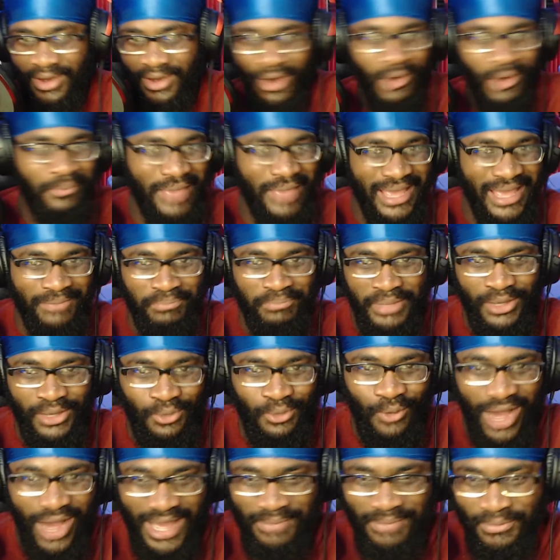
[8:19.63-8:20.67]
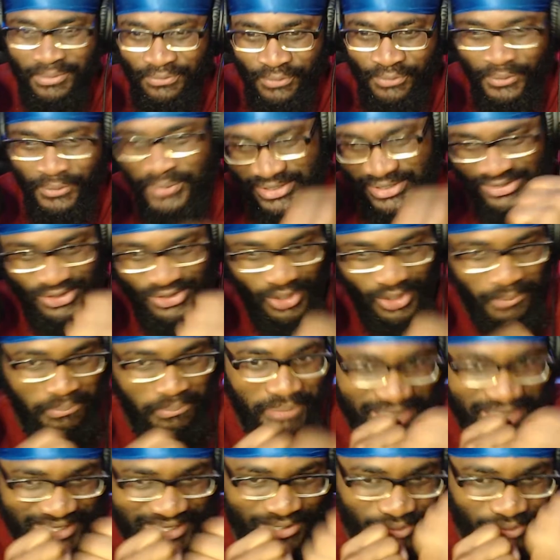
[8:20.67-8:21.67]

man, be quiet before we start beating you